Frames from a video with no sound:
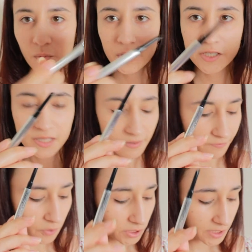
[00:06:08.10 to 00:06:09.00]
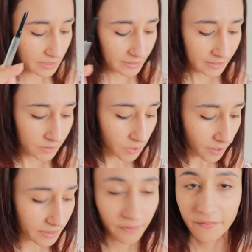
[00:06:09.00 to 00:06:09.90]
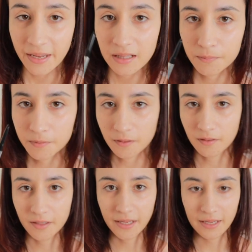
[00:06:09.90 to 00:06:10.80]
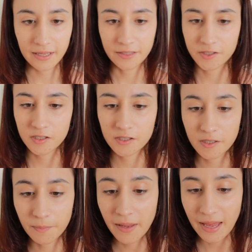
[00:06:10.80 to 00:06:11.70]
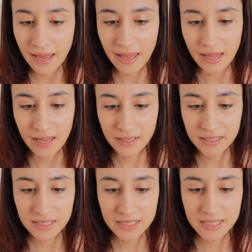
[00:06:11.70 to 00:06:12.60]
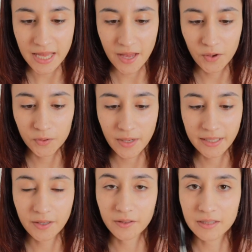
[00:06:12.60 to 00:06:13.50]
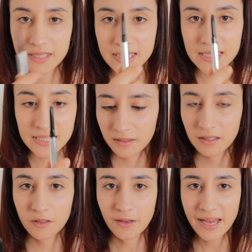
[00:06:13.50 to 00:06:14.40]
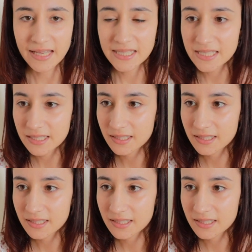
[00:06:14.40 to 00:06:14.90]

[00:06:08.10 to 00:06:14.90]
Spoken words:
which is unfortunately not available in Japan, so I got this in the US.